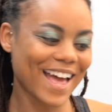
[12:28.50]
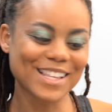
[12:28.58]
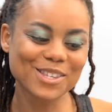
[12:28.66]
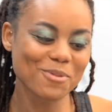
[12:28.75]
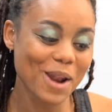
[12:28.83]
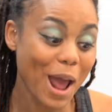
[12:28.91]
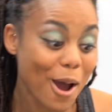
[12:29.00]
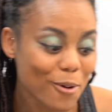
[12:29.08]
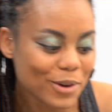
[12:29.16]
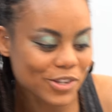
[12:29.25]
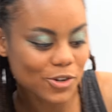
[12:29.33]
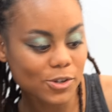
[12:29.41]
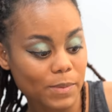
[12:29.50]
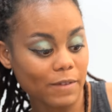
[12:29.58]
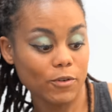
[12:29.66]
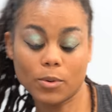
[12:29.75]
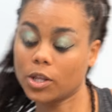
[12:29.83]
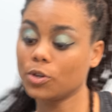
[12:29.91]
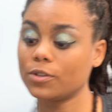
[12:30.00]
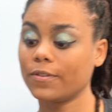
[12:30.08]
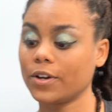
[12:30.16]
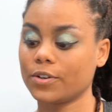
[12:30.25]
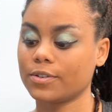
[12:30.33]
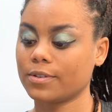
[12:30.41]
That's the one I always use, but if you want to
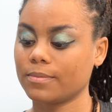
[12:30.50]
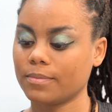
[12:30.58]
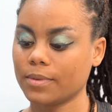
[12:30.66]
use fierce.